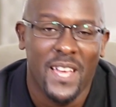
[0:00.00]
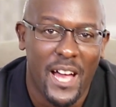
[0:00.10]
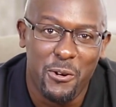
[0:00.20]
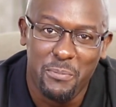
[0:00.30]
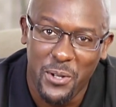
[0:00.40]

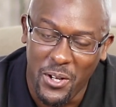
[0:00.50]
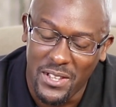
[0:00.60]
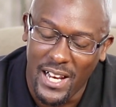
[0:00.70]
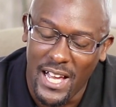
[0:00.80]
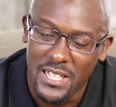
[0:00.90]
I hope you caught
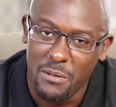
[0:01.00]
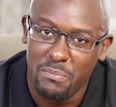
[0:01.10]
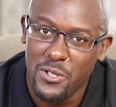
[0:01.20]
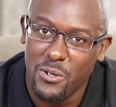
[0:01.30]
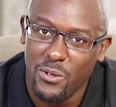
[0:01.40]
the last
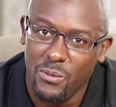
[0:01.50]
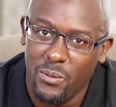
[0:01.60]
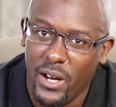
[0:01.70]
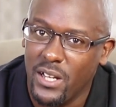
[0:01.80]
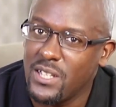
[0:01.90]
episode
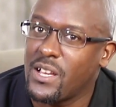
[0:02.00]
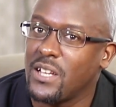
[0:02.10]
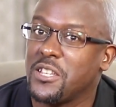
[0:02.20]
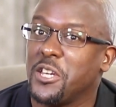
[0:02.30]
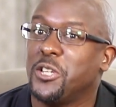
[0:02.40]
where I
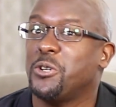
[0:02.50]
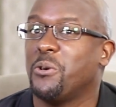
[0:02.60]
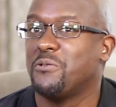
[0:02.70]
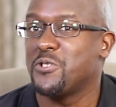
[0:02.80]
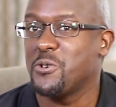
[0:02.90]
discussed the
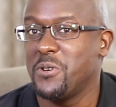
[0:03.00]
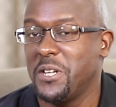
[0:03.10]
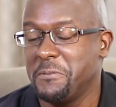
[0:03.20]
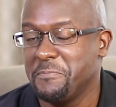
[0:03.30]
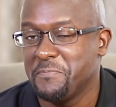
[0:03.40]
issue of
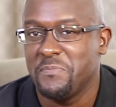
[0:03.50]
zoning.